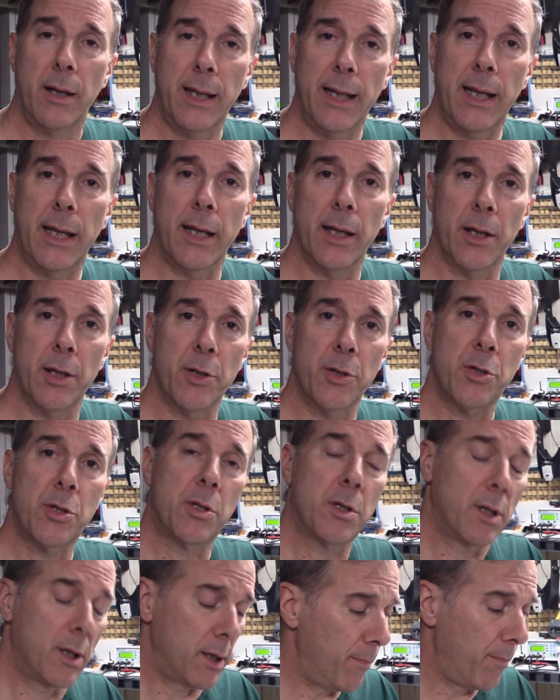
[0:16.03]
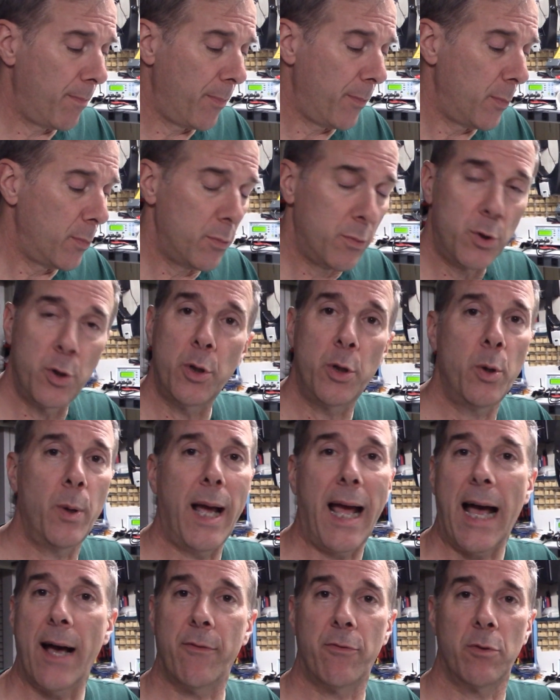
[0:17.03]
is, do you
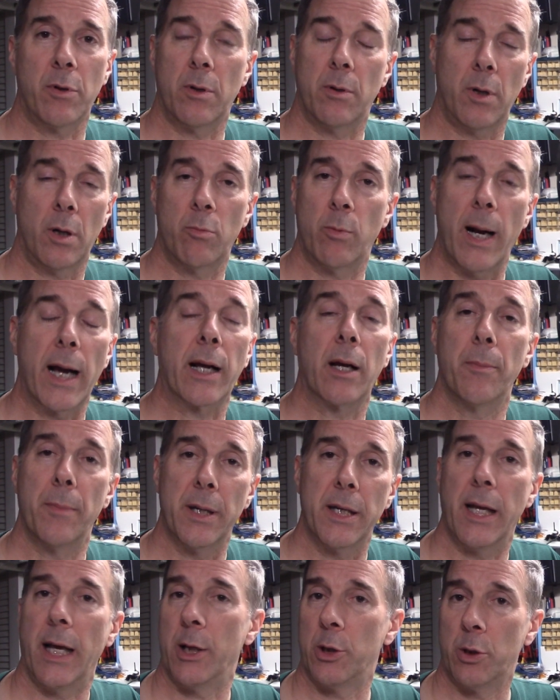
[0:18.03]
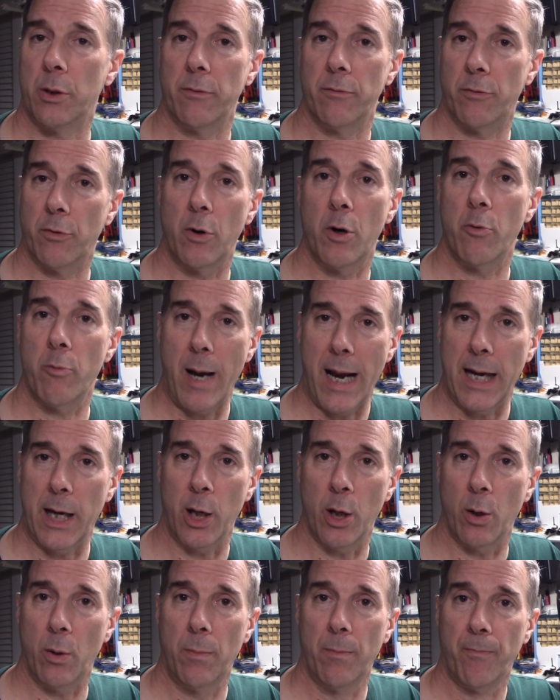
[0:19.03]
have a recommendation for a
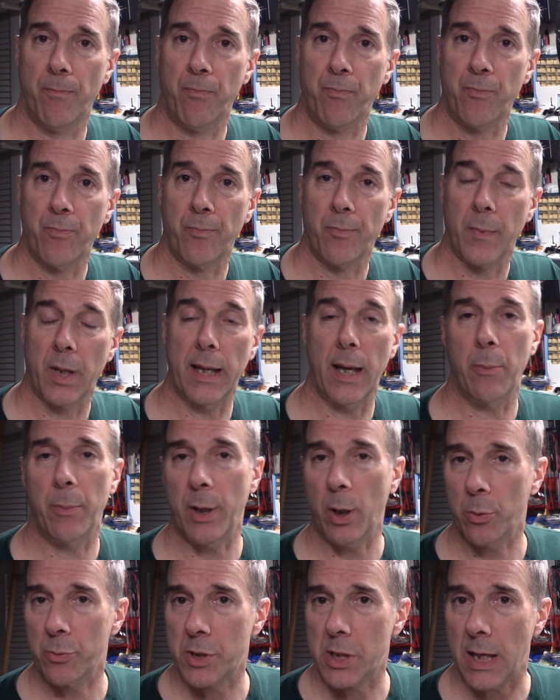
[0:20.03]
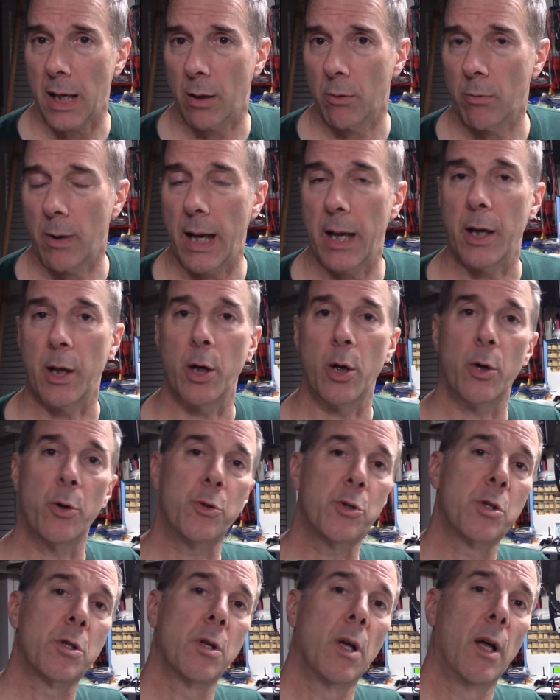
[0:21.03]
radio? Again, we don't sell
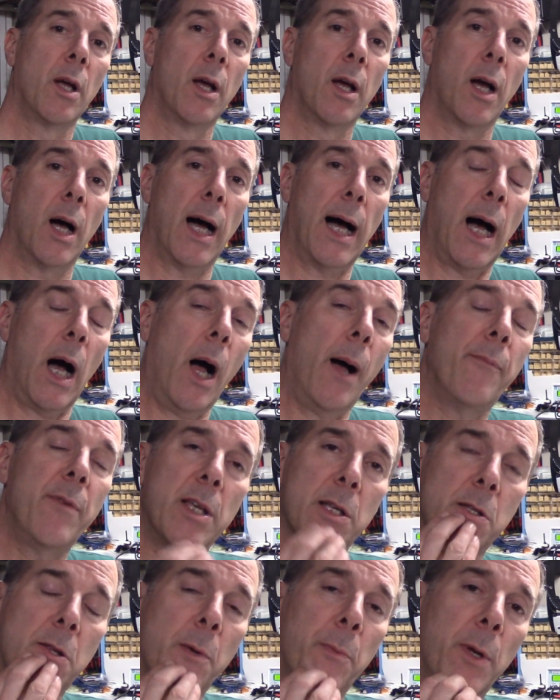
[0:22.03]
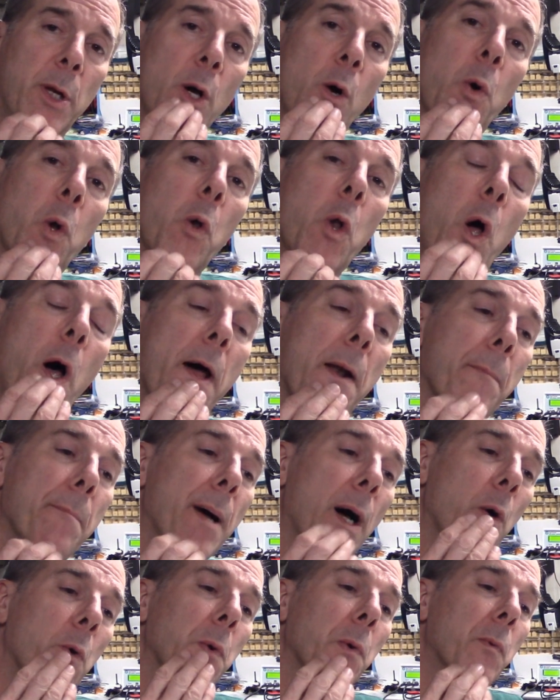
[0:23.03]
radios. Obviously, we know a lot
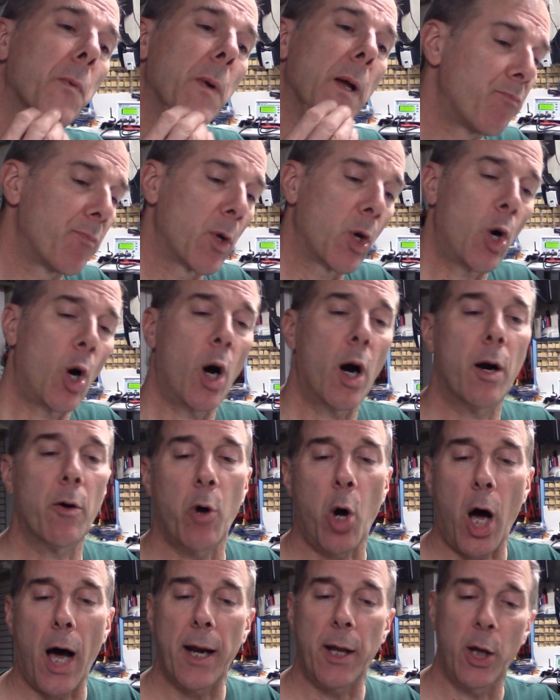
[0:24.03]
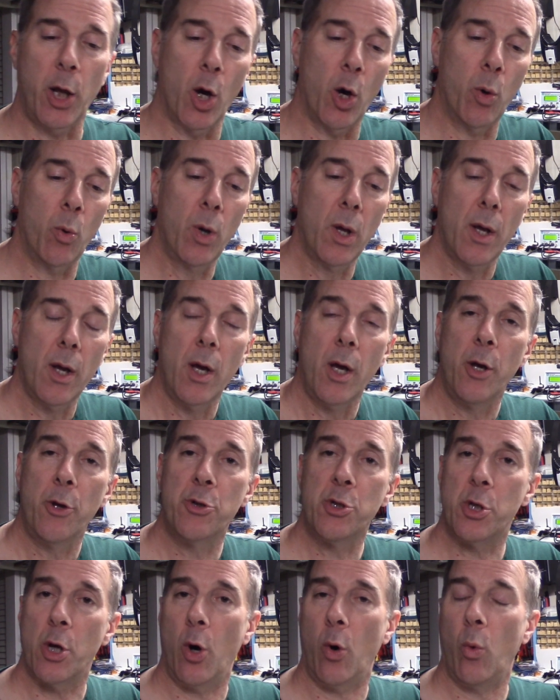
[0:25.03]
about car audio.
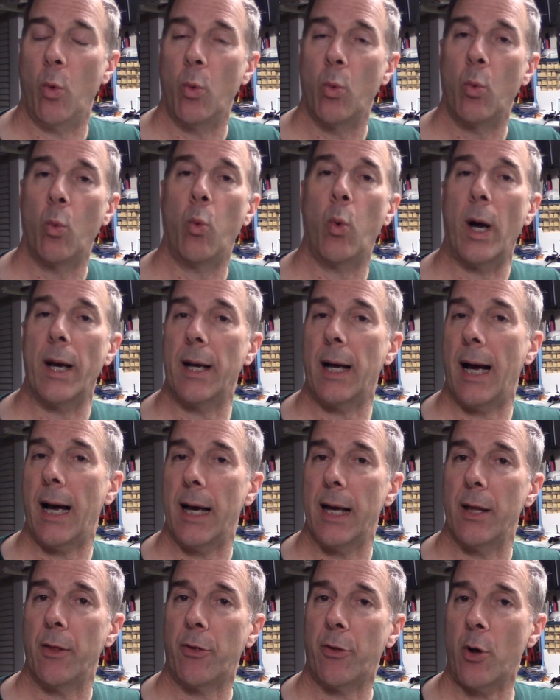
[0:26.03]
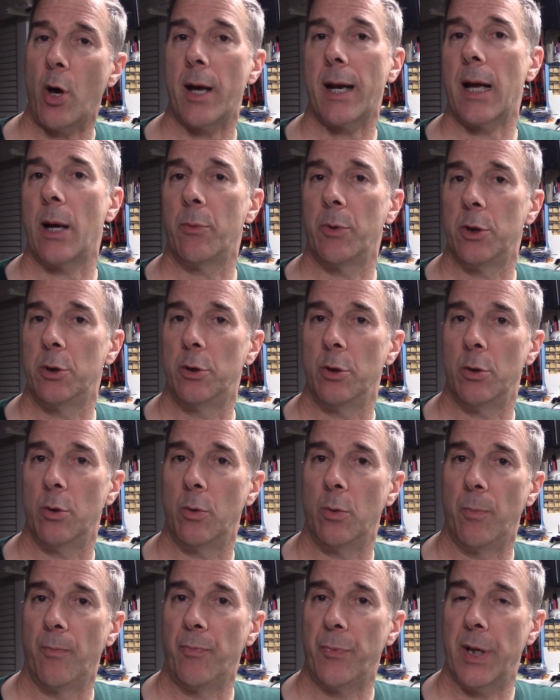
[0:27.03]
So what I thought I would
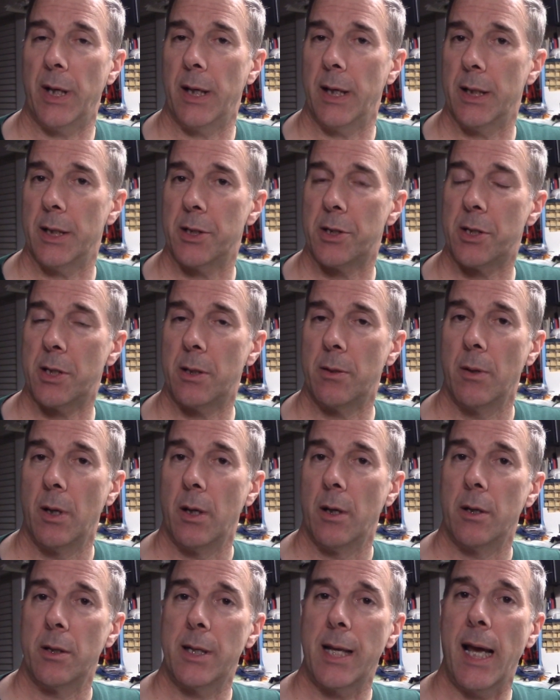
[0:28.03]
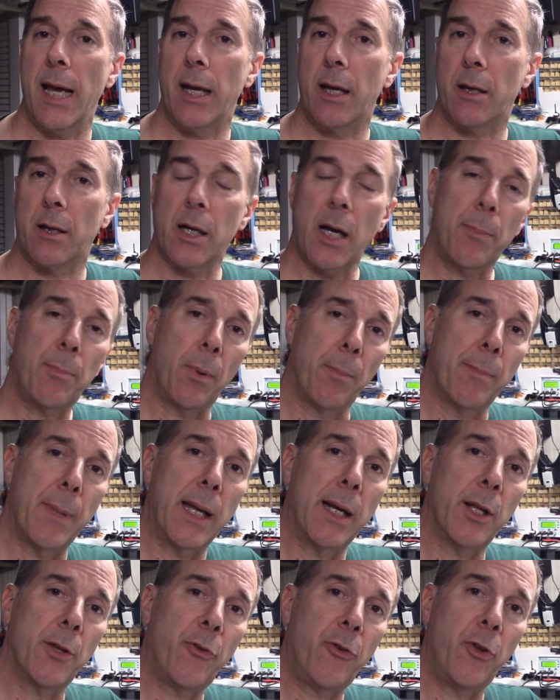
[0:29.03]
do is take a couple
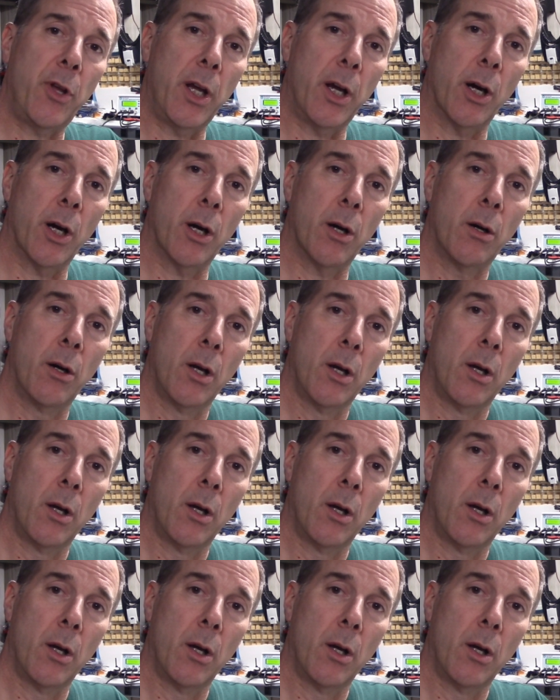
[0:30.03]
minutes here,